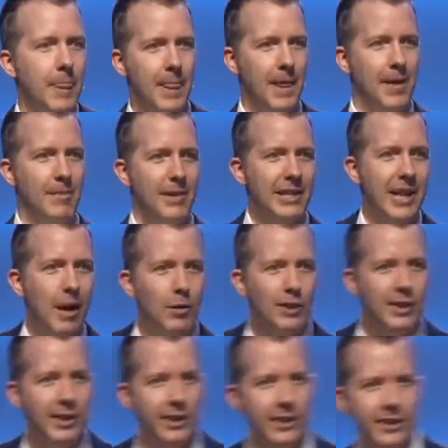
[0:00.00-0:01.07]
That was
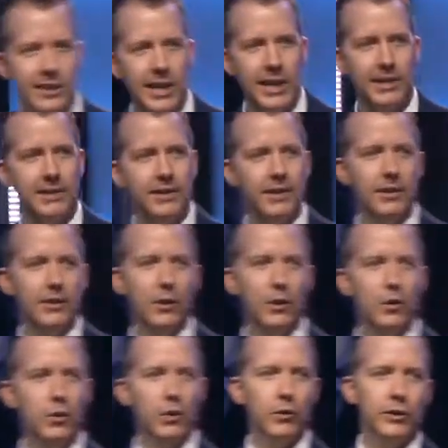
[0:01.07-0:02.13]
the extent. No
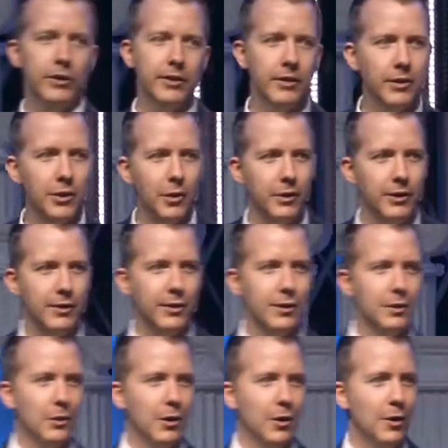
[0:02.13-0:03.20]
golden
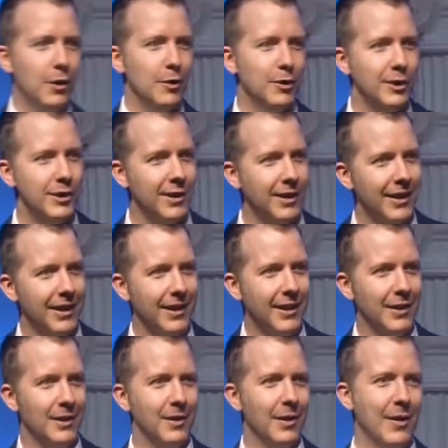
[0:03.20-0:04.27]
scrolls,
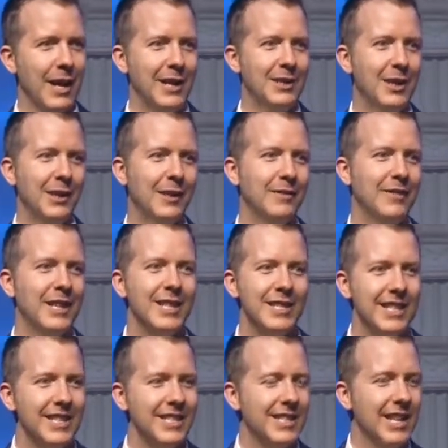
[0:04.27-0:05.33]
no angelic
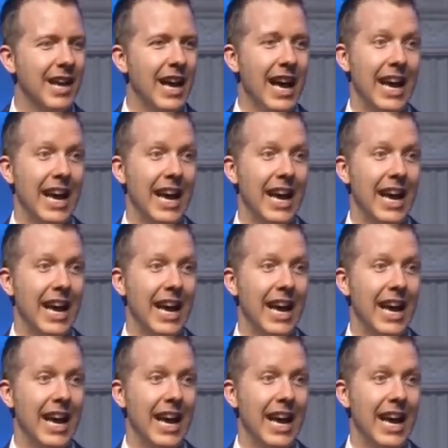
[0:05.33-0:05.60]
visits.